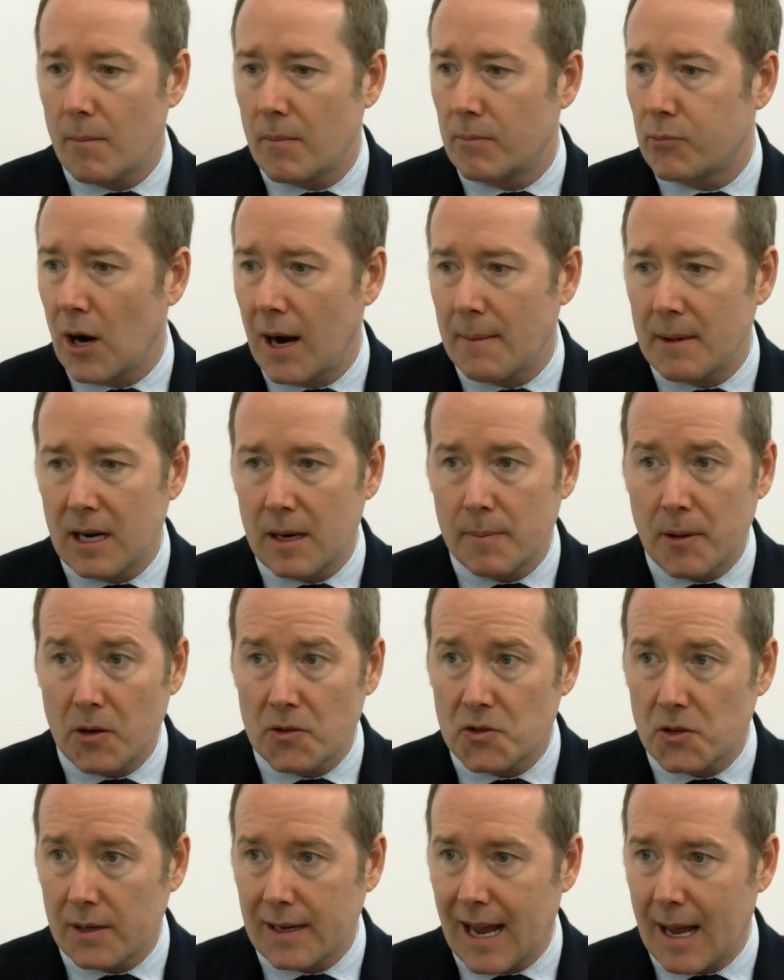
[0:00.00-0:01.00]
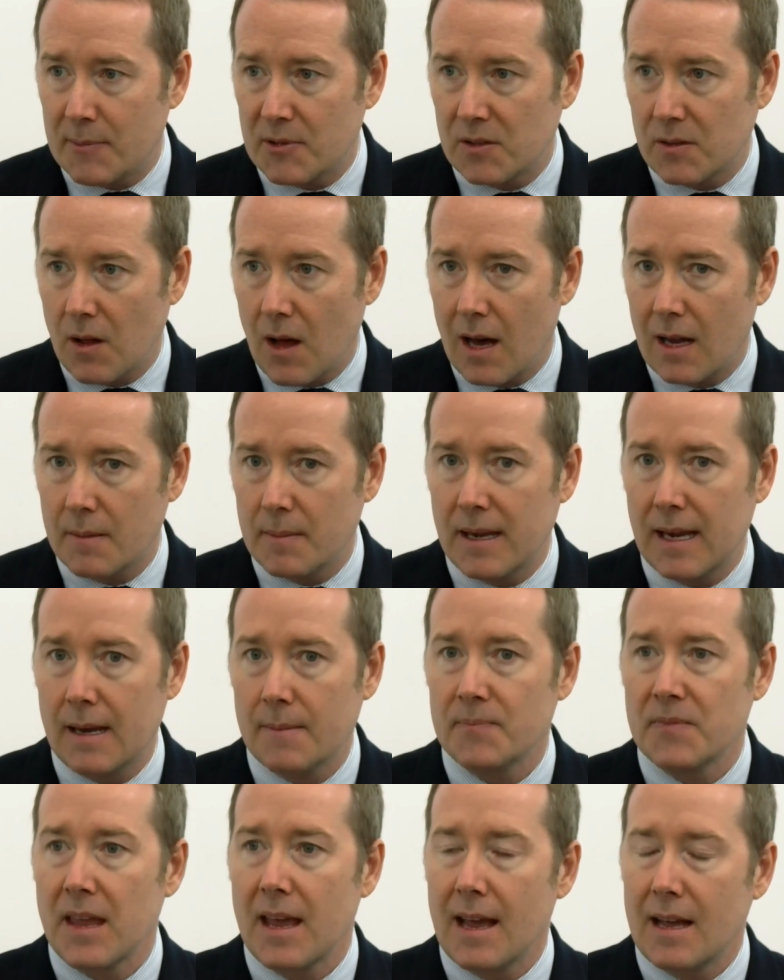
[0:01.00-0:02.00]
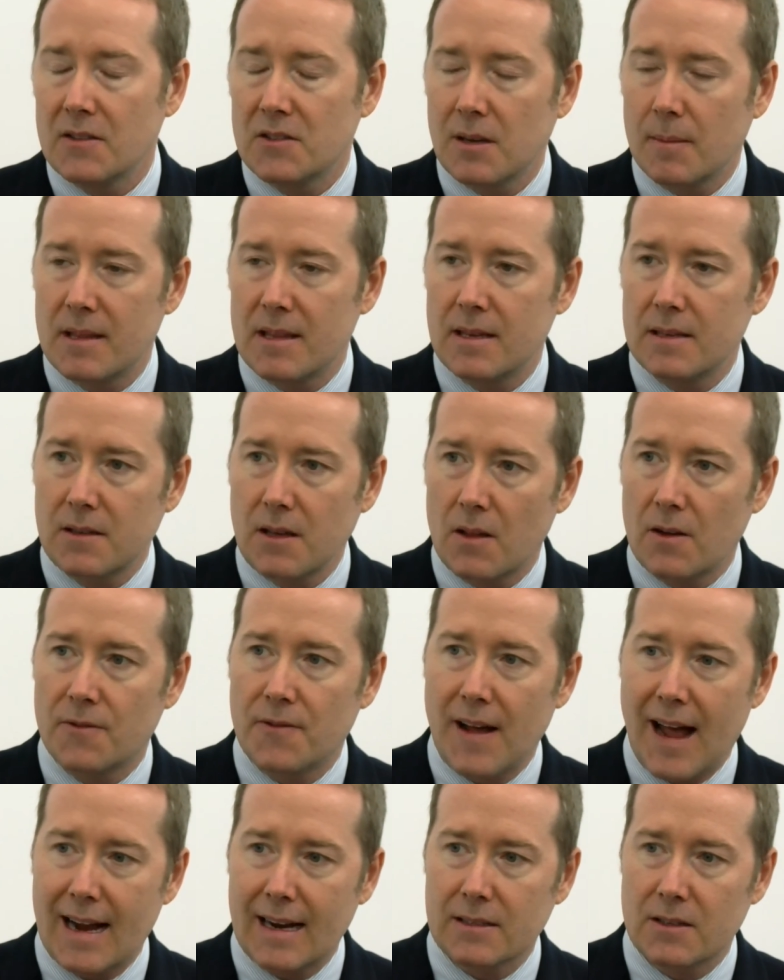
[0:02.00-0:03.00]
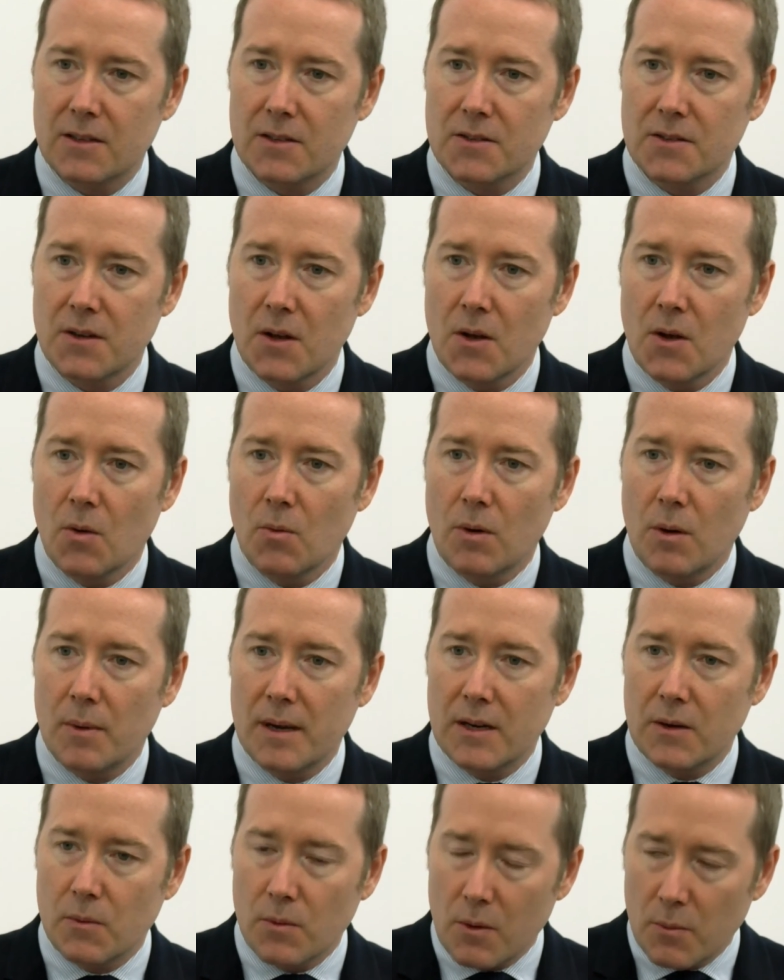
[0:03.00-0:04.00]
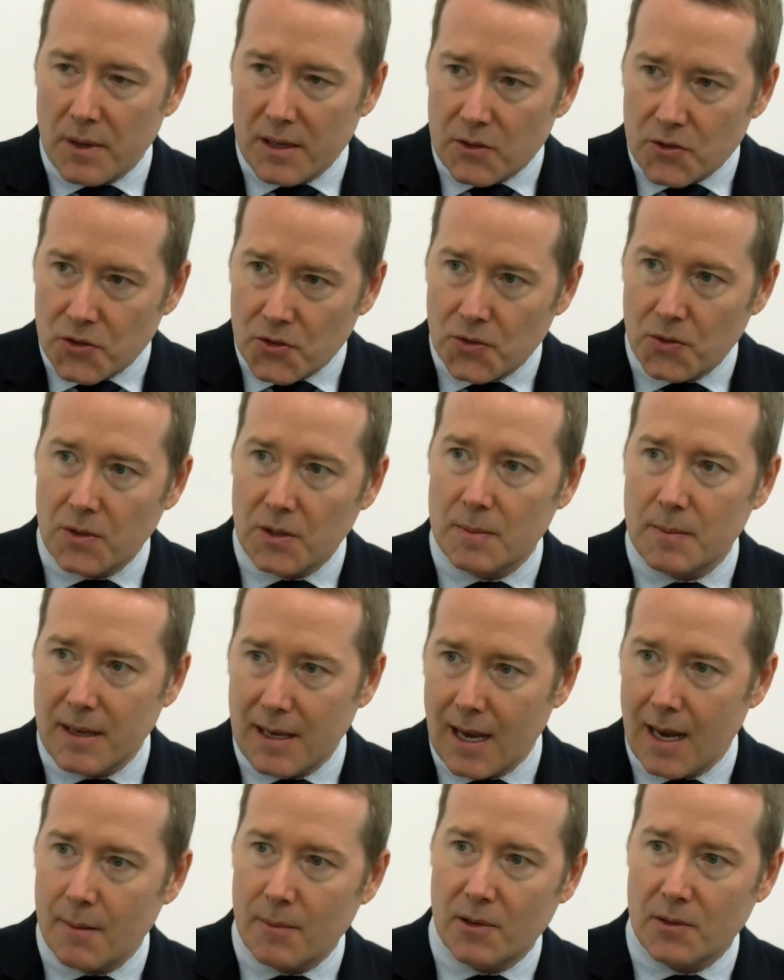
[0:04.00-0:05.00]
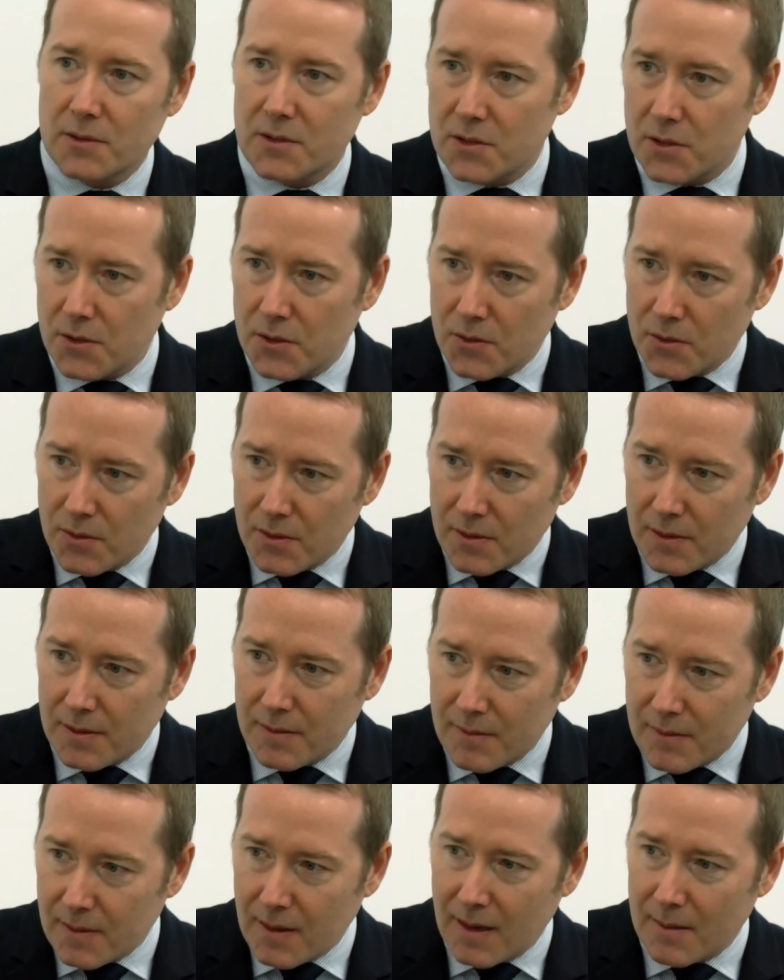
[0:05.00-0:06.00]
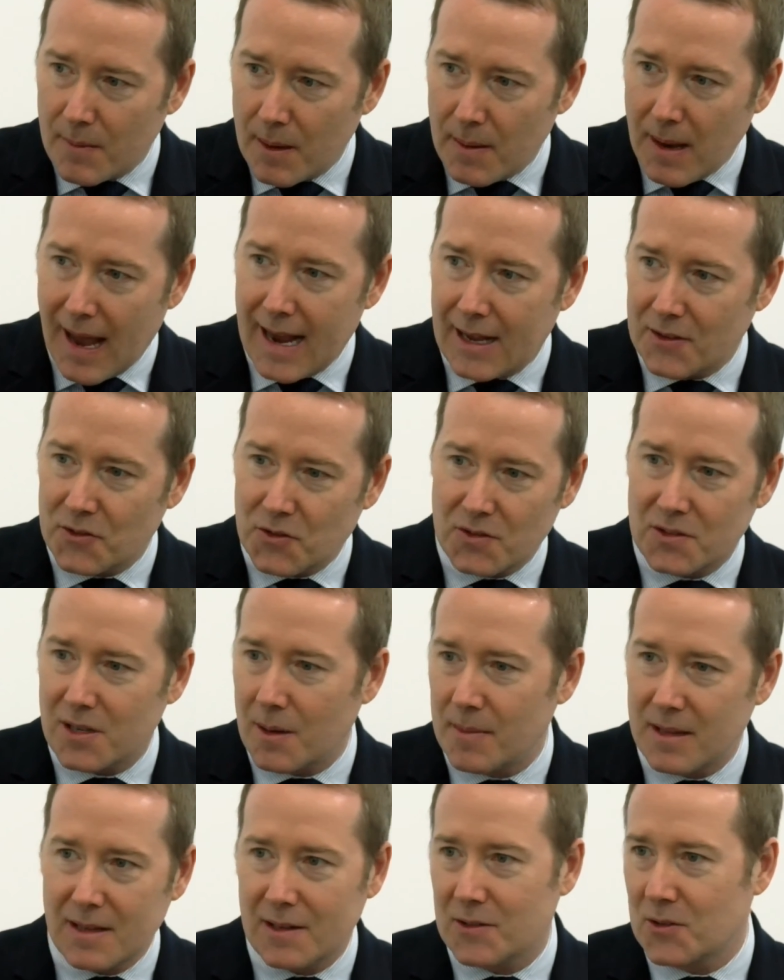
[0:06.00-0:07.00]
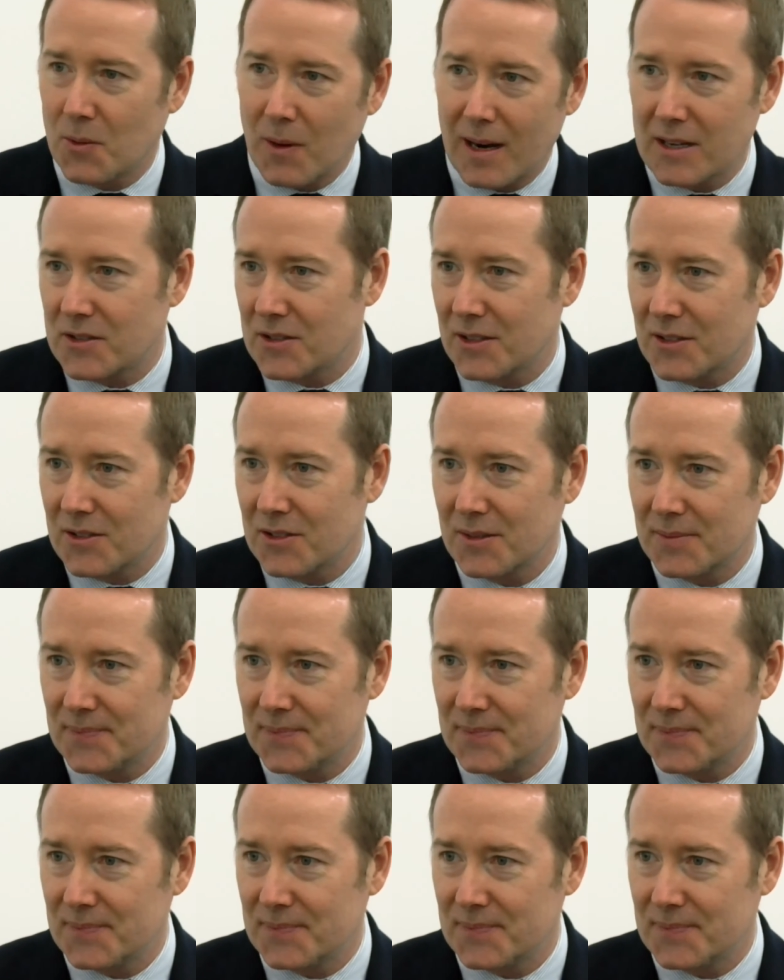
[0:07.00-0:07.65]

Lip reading: primary posterior capsulotomy, and some of these other factors will we truly be able to answer some of these questions.